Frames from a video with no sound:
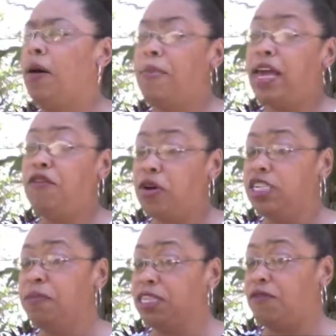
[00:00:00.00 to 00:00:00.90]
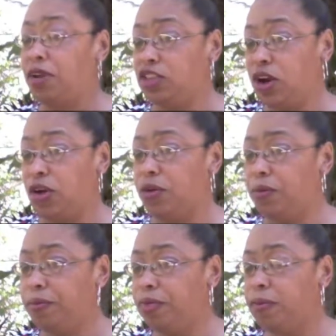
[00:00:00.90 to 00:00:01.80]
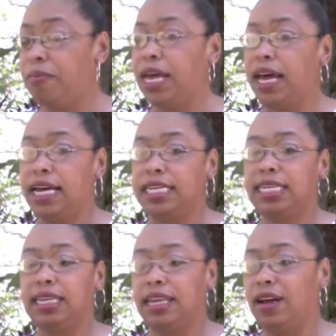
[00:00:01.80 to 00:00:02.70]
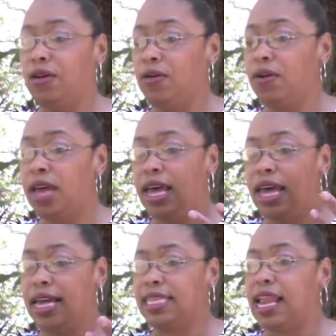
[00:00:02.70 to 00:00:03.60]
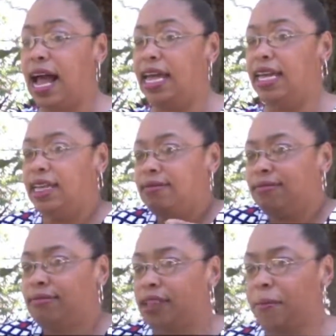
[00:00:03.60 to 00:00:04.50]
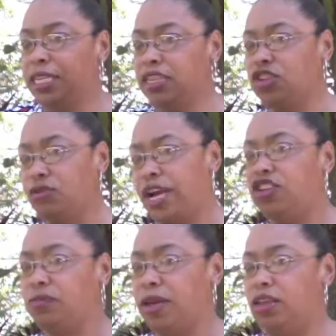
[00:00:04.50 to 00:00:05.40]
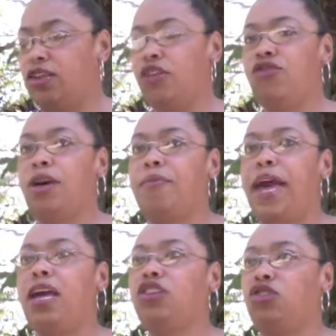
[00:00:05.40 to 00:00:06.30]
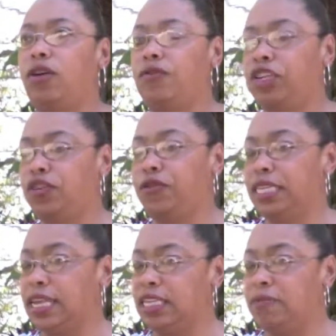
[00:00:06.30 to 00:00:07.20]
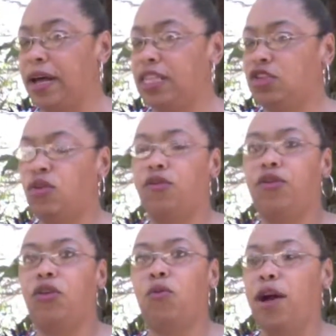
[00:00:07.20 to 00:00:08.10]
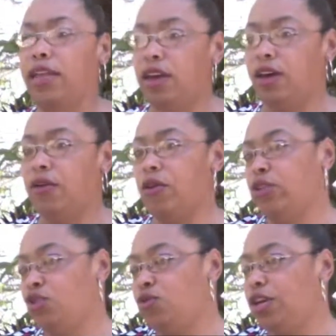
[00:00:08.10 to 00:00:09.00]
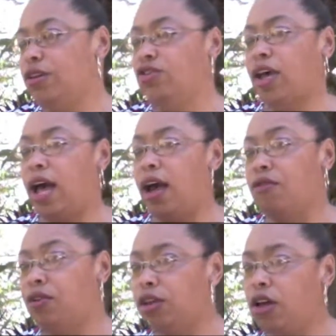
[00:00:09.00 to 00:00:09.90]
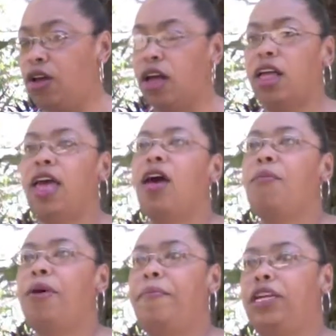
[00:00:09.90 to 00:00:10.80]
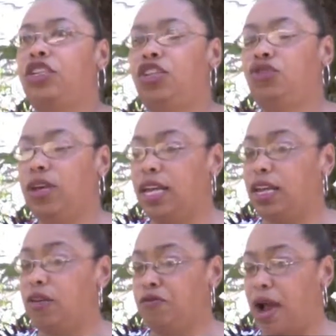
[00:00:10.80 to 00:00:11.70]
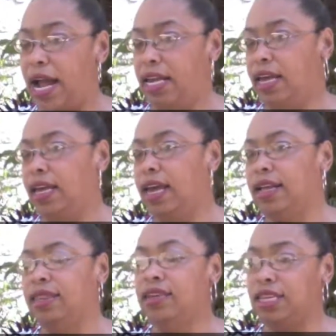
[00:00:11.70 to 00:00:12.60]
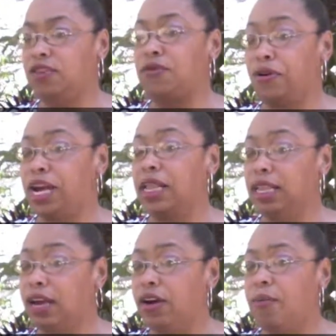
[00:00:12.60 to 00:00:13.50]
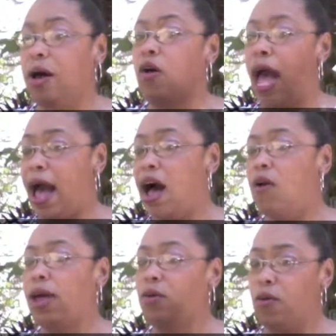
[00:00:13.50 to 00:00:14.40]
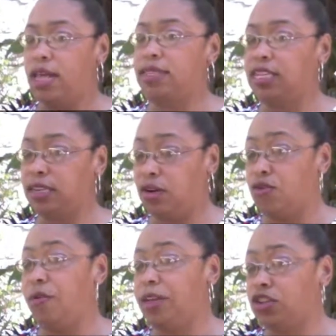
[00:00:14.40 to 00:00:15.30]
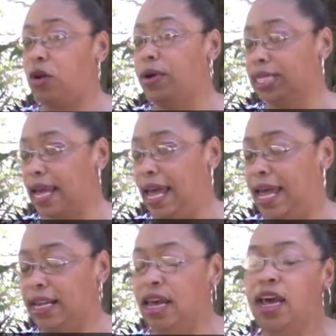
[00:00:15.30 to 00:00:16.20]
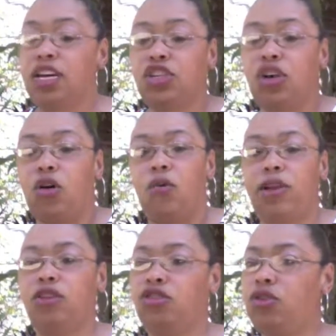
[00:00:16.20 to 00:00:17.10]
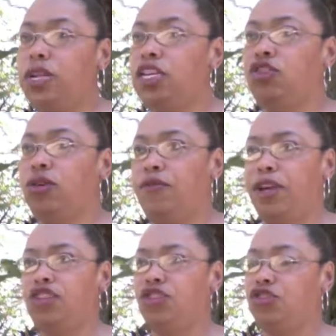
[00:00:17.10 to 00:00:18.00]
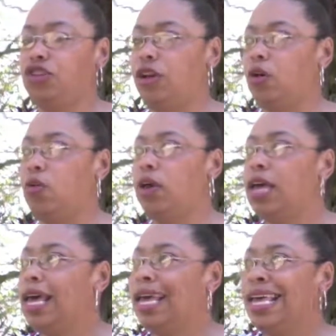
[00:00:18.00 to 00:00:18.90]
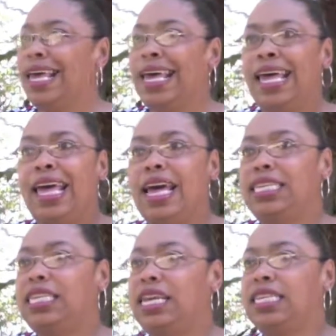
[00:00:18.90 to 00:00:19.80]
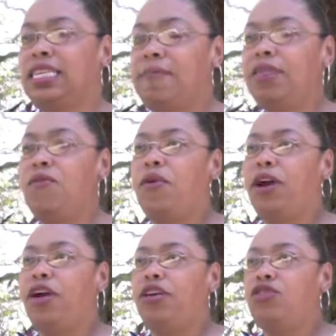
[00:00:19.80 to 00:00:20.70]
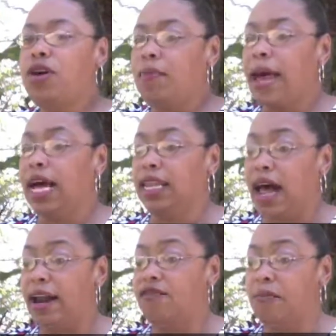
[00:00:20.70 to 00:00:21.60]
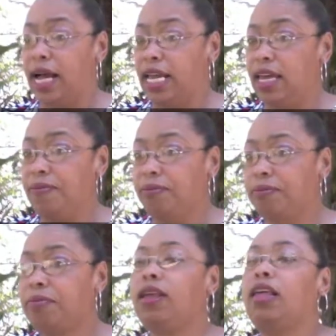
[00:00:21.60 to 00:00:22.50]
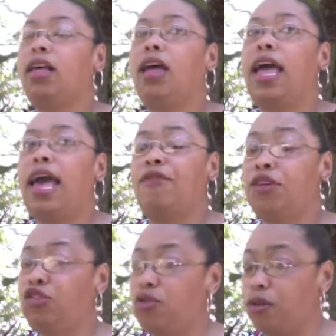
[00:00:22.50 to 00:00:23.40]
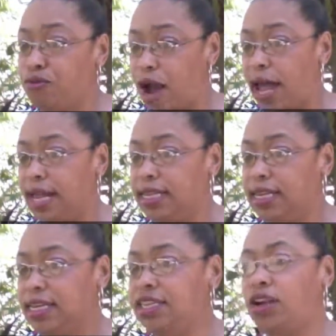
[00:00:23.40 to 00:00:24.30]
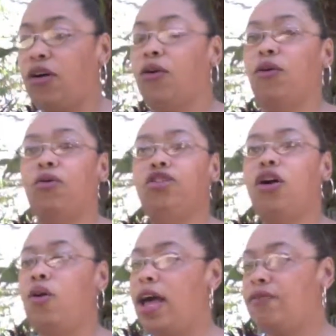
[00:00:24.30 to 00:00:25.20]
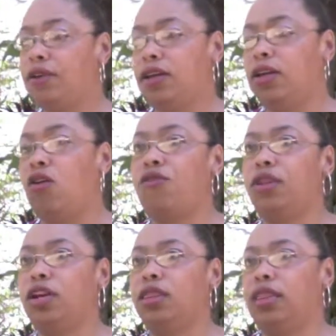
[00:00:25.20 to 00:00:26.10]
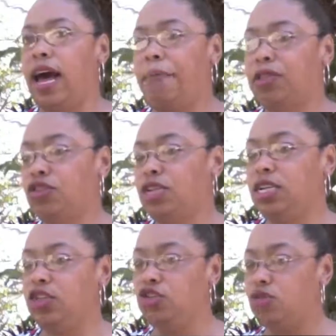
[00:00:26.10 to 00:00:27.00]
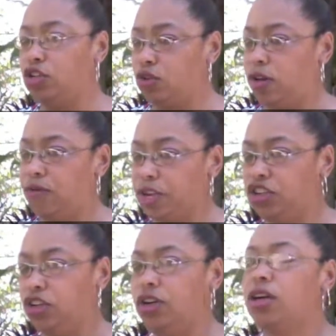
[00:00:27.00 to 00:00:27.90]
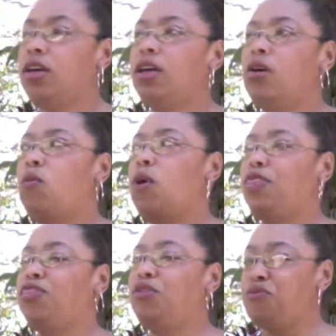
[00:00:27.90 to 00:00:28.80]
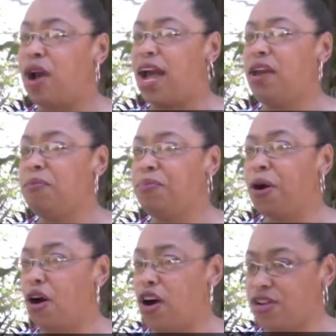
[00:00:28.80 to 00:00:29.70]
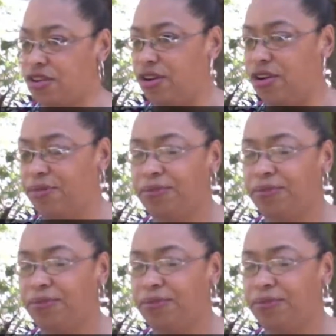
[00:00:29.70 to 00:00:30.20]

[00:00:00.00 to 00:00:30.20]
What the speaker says: Make it for a specific term, because, it's like a business arrangement. You can make a joint venture for 6 months or for 1 year or 2 years or however long. But make sure that you get it in writing and that it's very clear about how and when this agreement is going to end. So when you're doing these joint ventures, it's something where you can make a lot of money if you do it right. So don't ever overlook the opportunity to do a joint venture with the right partner.